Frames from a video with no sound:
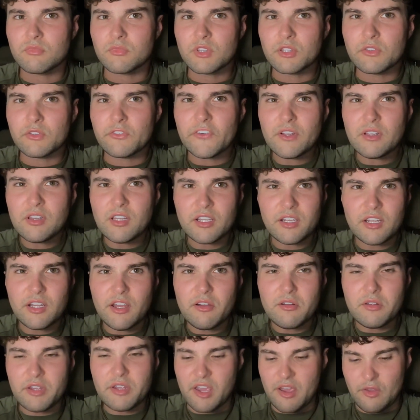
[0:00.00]
feel like an
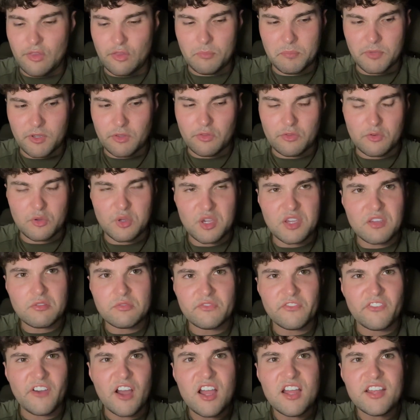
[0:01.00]
outcast because you can't
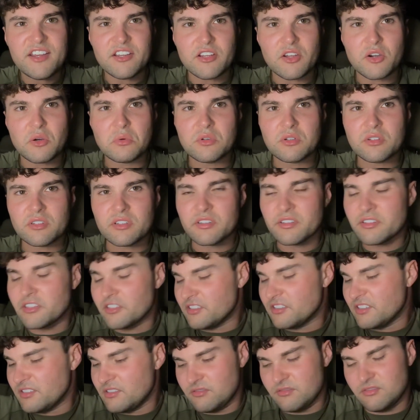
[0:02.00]
find no one. And
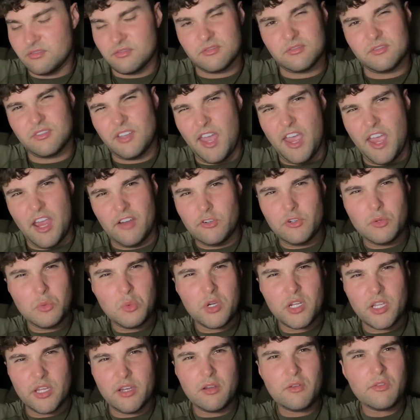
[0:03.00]
then
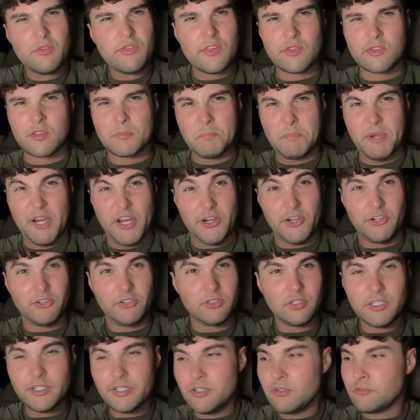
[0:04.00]
everyone else is
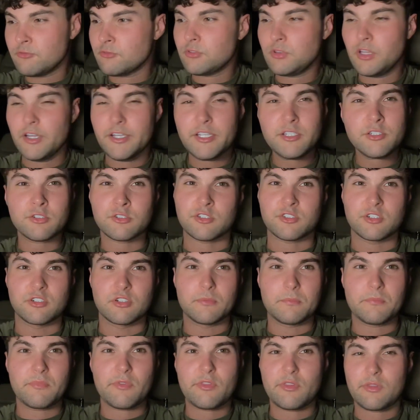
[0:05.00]
apparently in
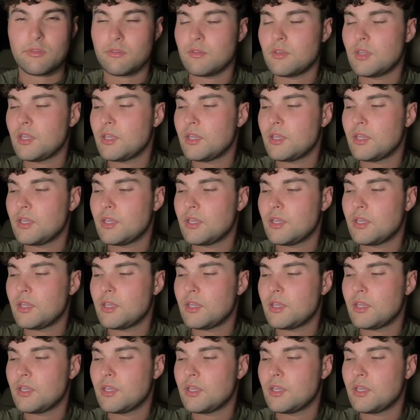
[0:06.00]
relationships.